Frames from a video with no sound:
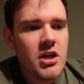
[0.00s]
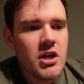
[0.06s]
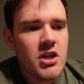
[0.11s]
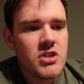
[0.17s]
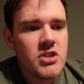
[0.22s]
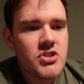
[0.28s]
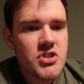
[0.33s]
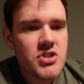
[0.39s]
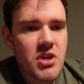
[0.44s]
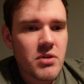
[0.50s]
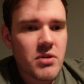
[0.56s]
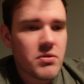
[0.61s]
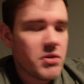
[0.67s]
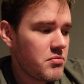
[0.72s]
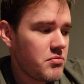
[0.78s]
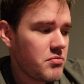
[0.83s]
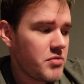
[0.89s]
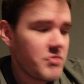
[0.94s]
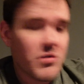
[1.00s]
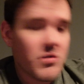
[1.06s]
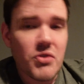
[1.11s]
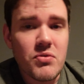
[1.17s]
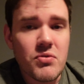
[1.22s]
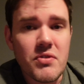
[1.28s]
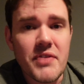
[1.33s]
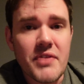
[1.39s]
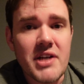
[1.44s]
So we've got
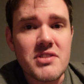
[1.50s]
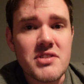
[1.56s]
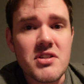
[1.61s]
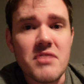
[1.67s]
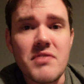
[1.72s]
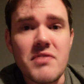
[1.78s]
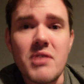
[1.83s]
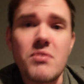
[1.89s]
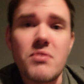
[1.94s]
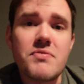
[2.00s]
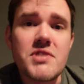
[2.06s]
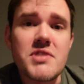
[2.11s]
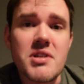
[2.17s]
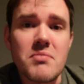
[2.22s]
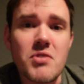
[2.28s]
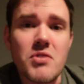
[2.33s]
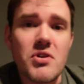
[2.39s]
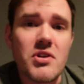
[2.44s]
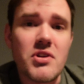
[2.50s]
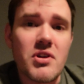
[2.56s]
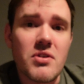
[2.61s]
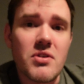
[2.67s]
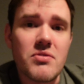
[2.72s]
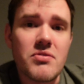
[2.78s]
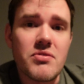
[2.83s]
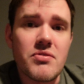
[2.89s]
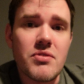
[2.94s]
all of that stuff. Now obviously I'm not going to
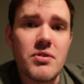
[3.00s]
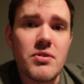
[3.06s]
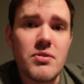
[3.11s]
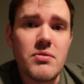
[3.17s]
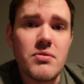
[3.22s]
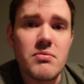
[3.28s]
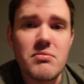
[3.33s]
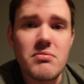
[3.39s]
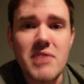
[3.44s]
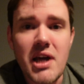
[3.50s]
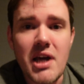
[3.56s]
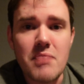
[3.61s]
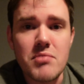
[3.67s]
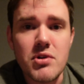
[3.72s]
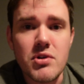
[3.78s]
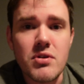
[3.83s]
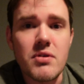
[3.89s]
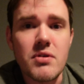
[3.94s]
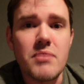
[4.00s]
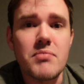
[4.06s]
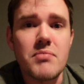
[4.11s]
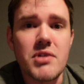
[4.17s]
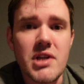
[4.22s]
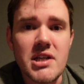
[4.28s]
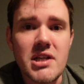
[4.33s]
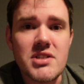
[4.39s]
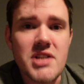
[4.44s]
go through camera
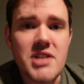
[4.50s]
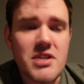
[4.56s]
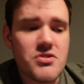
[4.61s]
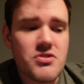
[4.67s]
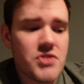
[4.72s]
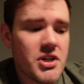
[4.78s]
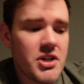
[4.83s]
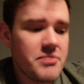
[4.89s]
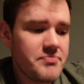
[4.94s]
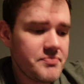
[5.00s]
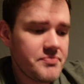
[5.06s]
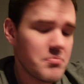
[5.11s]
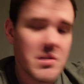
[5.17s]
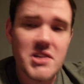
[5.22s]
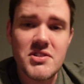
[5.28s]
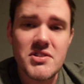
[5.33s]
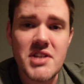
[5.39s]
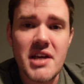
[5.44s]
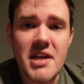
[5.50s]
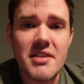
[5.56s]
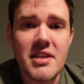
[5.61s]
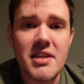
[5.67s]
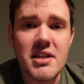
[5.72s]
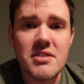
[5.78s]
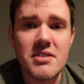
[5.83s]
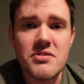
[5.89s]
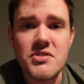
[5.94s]
equipment, etc., because they're
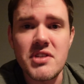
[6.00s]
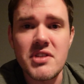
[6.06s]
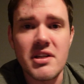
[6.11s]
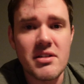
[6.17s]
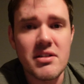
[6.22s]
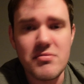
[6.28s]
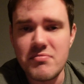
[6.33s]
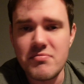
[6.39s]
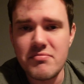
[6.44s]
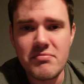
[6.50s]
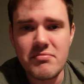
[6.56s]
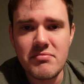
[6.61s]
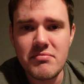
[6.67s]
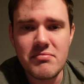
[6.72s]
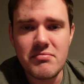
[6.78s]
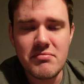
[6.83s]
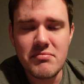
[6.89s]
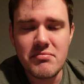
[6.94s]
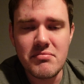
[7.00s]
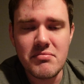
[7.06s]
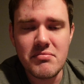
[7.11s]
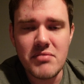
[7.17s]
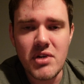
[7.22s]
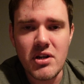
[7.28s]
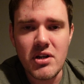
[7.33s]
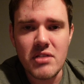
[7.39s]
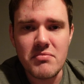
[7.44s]
things that
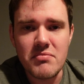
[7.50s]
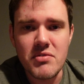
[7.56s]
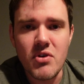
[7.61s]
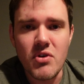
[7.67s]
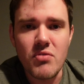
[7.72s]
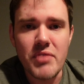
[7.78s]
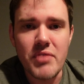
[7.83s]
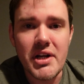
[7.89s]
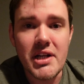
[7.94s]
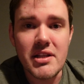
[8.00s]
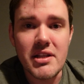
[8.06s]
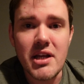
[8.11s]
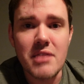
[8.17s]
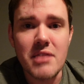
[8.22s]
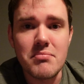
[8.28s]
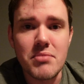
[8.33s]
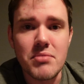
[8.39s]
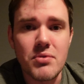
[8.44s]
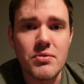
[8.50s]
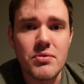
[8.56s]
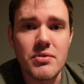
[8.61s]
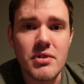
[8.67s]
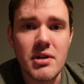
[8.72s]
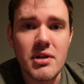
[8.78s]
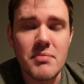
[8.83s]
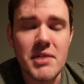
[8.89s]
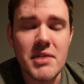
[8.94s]
are not really that
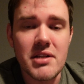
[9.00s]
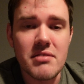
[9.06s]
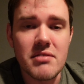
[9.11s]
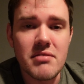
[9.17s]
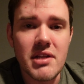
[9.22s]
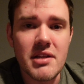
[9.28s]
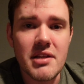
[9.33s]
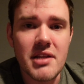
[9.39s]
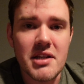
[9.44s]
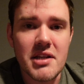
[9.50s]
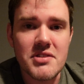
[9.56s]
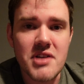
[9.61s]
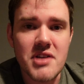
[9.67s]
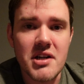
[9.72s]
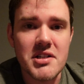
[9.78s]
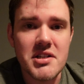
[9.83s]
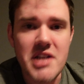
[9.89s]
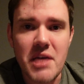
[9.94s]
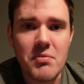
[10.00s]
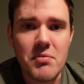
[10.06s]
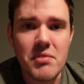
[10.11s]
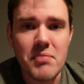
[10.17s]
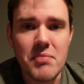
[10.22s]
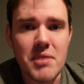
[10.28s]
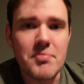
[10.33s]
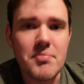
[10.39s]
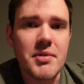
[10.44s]
important. I mean, they're things that I take with
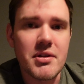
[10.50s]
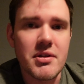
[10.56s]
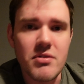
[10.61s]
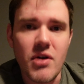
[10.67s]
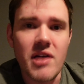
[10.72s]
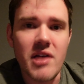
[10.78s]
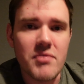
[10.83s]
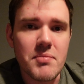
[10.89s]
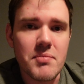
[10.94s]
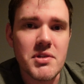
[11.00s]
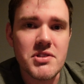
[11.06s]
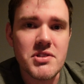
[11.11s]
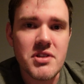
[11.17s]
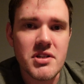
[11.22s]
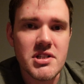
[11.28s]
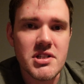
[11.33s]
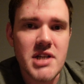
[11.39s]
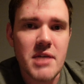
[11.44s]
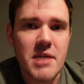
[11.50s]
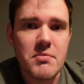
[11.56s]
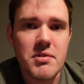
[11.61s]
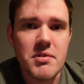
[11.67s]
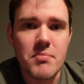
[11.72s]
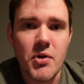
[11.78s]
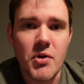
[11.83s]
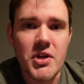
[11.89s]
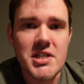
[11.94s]
me, but not everybody's going to take with
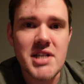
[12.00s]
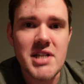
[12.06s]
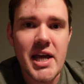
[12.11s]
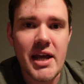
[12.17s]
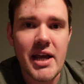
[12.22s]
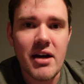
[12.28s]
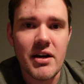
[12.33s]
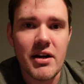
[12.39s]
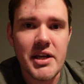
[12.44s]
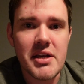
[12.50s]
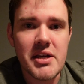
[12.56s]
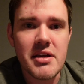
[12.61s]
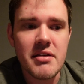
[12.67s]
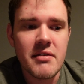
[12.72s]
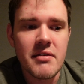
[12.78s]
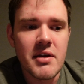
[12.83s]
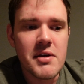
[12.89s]
them on a day hike.